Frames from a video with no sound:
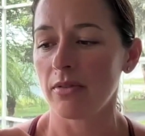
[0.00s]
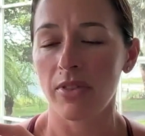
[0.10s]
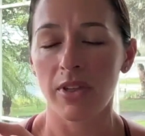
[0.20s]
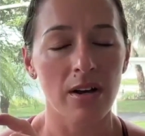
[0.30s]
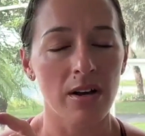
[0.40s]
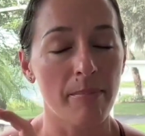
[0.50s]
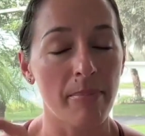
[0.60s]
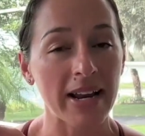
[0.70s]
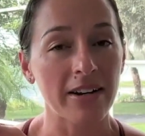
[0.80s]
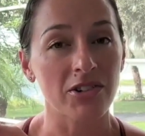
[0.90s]
the
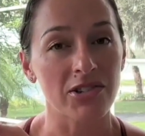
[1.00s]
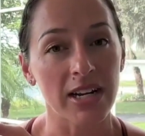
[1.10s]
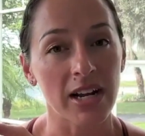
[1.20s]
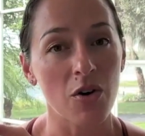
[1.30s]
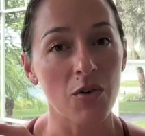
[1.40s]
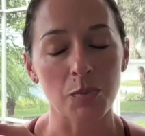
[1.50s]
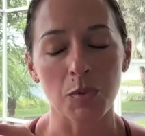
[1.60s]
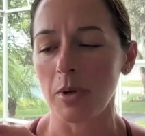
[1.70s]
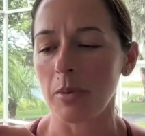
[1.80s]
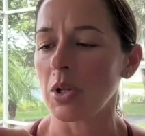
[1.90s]
binders that I always
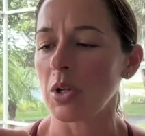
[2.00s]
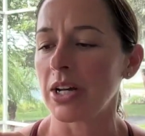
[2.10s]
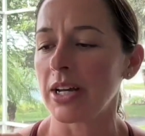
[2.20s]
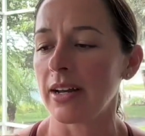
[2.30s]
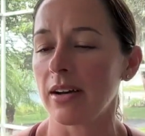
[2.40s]
put people on,